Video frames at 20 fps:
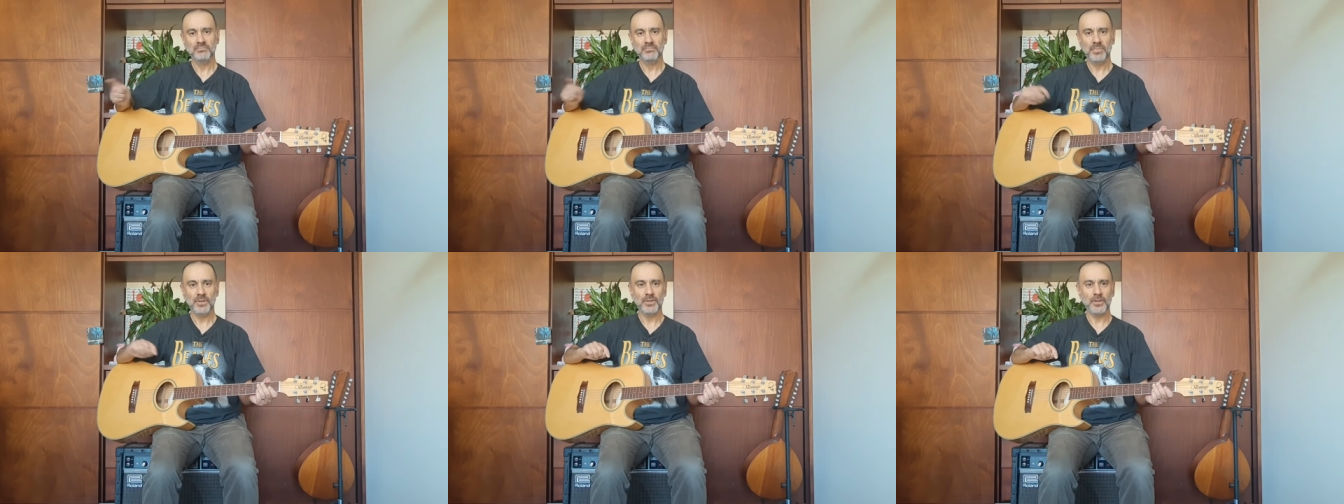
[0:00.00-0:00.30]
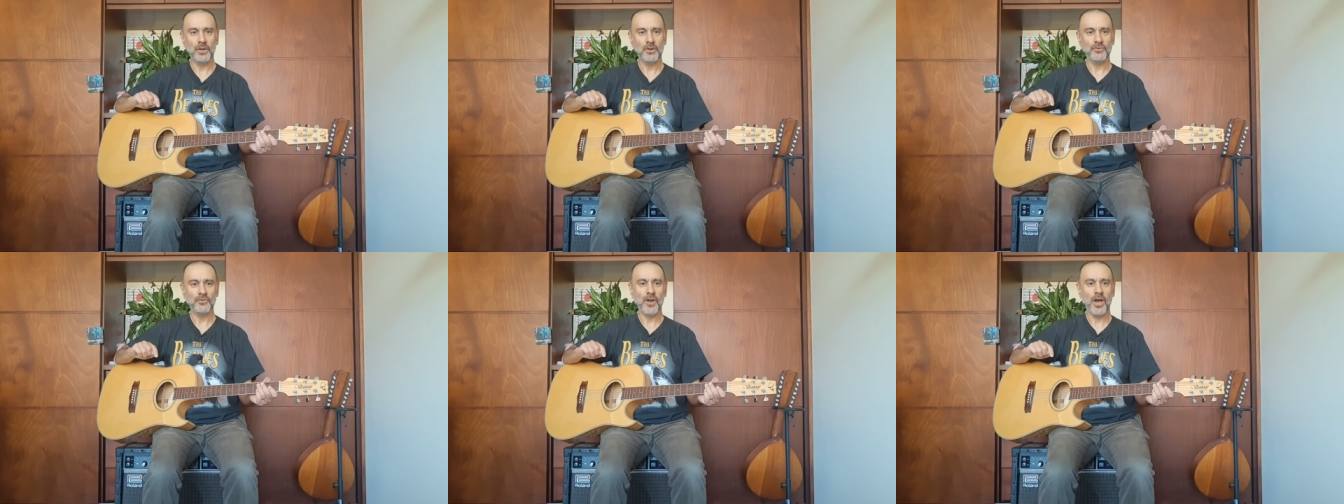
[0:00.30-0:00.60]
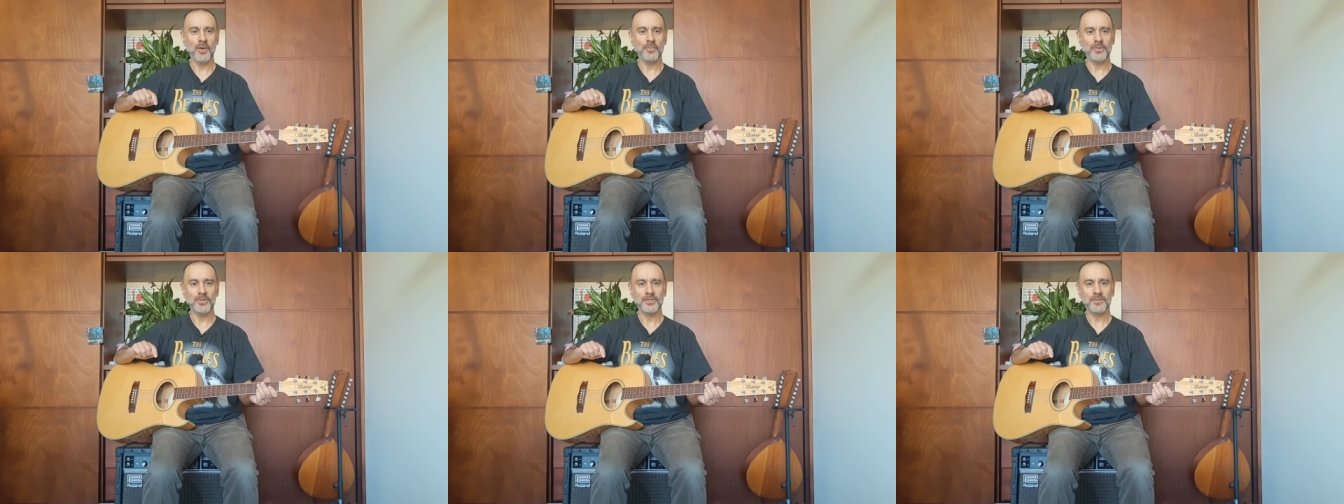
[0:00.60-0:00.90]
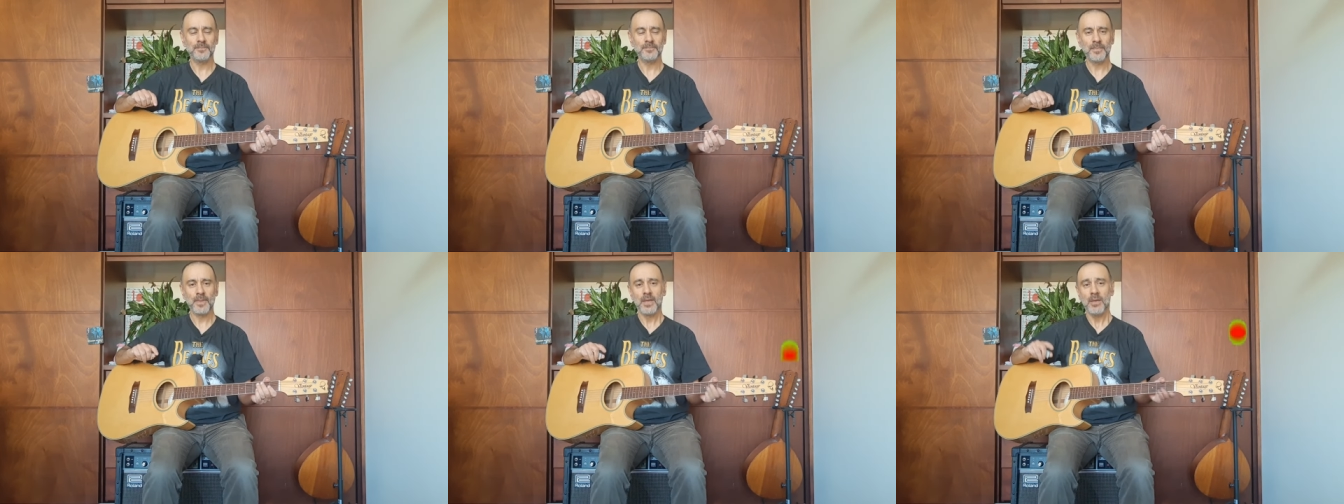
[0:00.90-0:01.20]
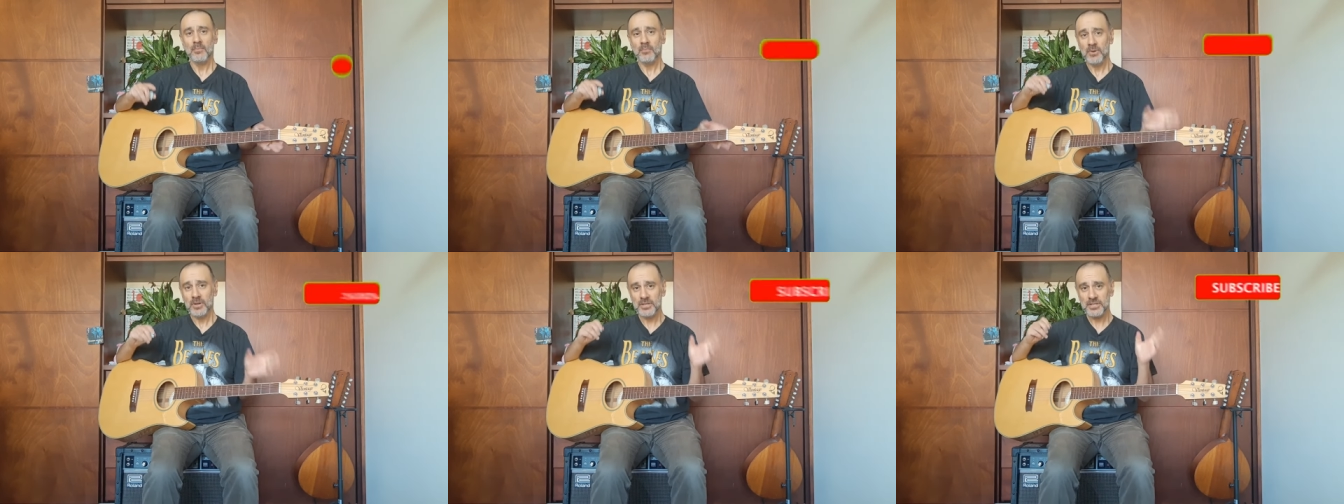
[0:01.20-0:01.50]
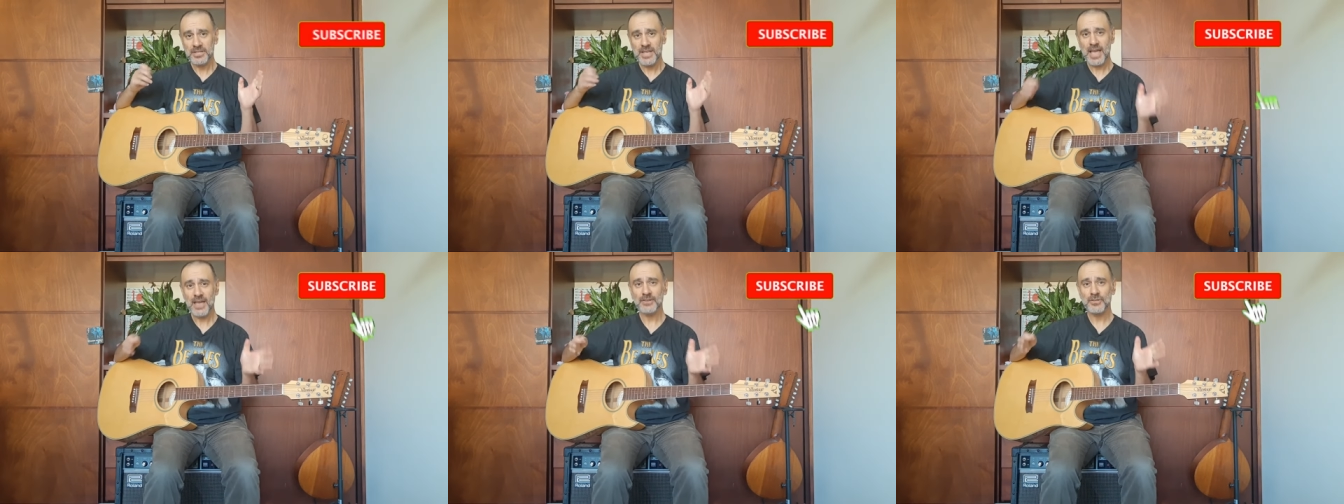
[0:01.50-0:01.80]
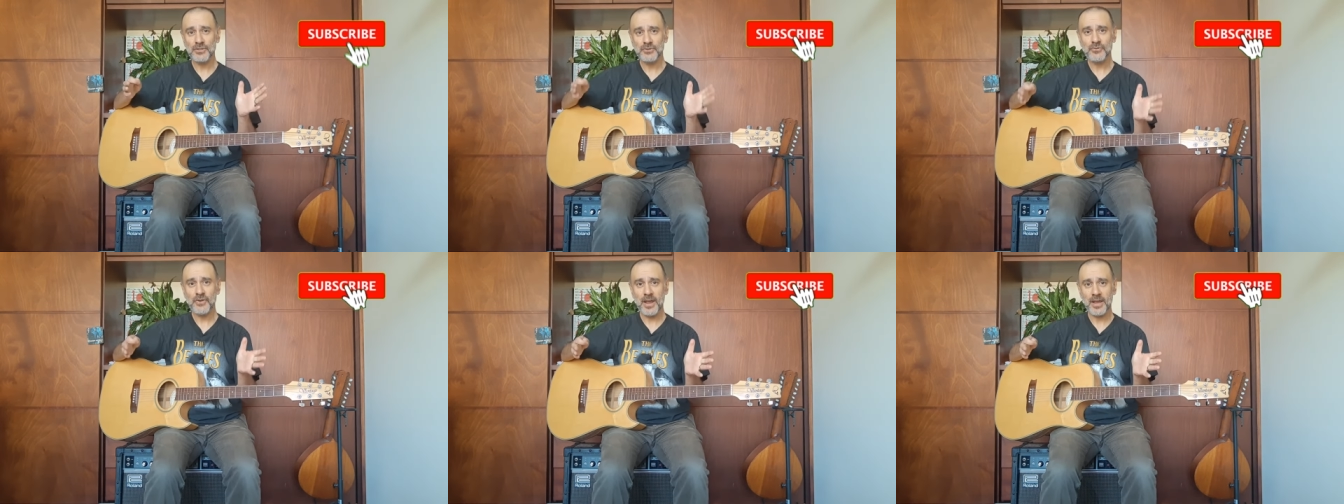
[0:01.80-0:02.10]
but no dramas. But it
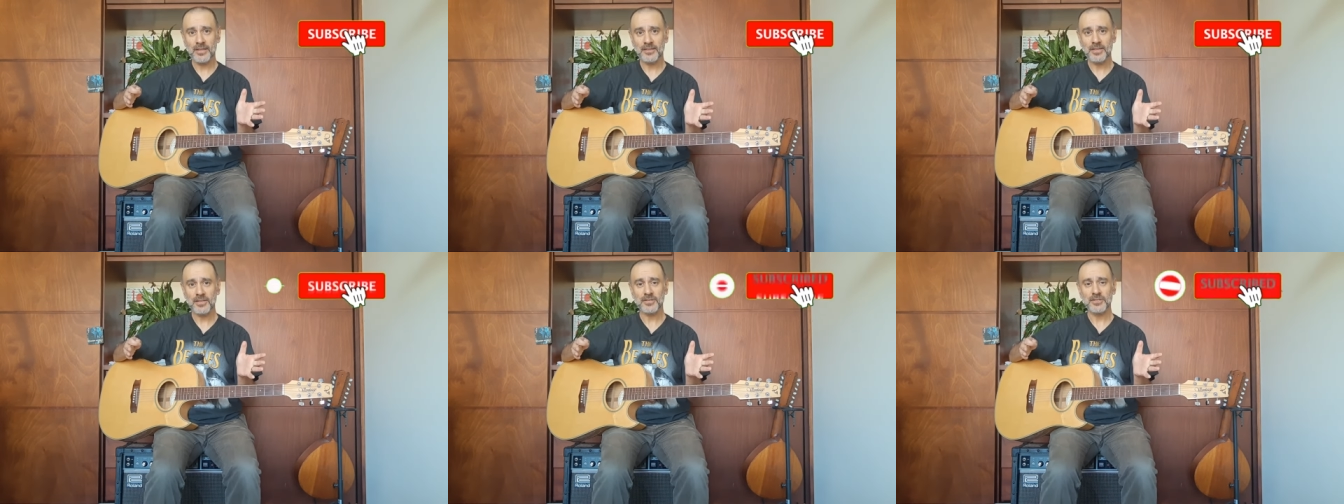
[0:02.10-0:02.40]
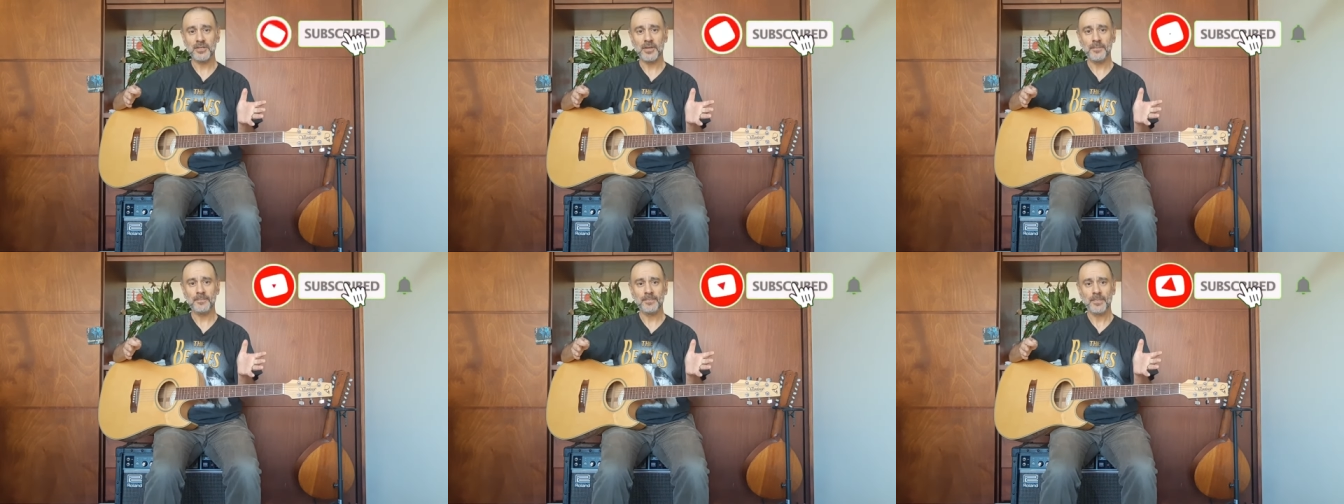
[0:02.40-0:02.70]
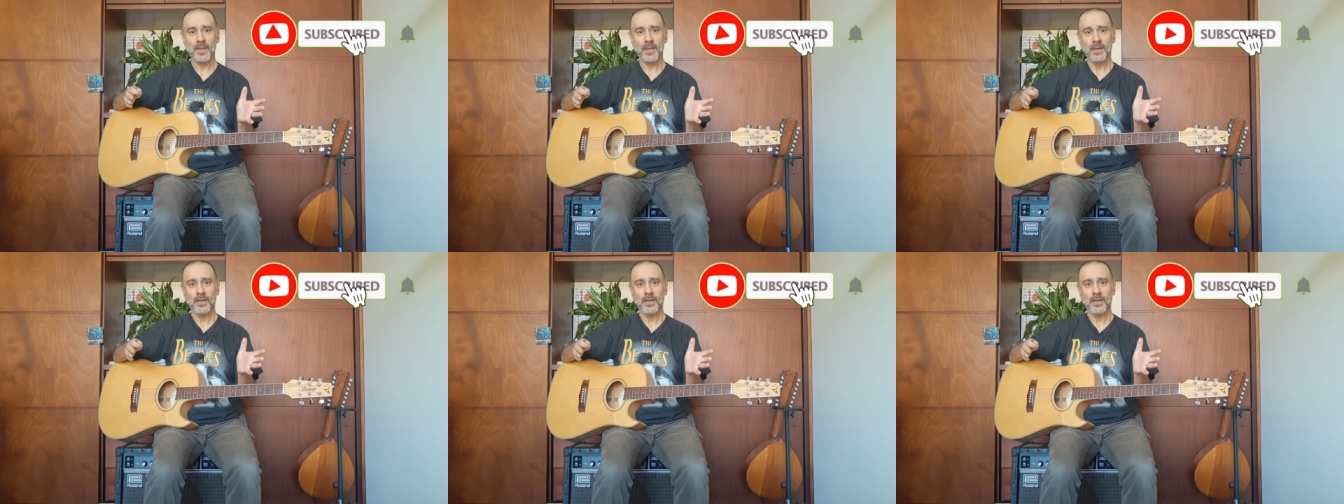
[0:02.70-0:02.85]
sounds great, doesn't it?